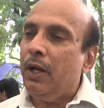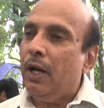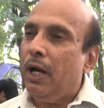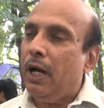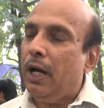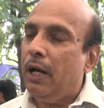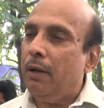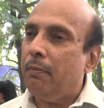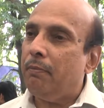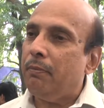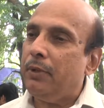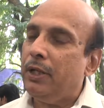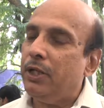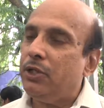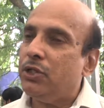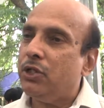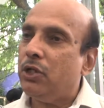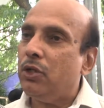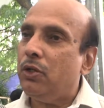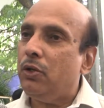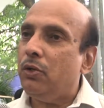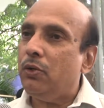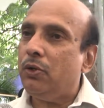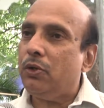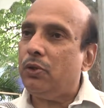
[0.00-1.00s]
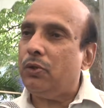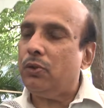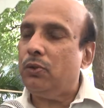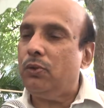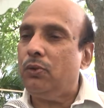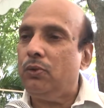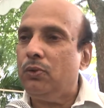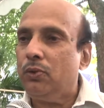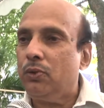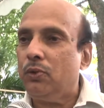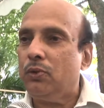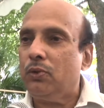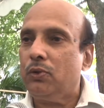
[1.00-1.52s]
I am reaching out
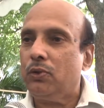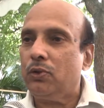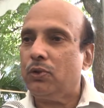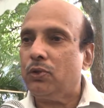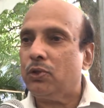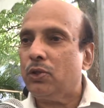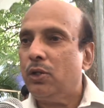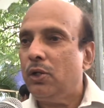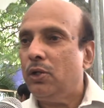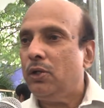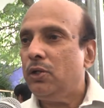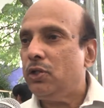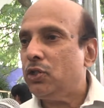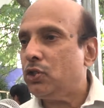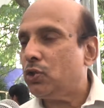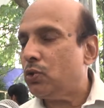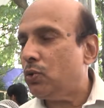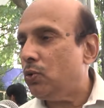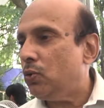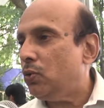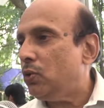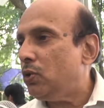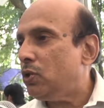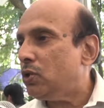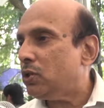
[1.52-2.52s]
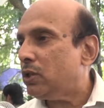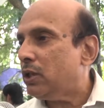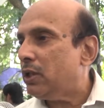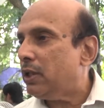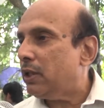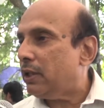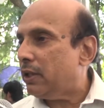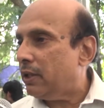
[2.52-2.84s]
to schools,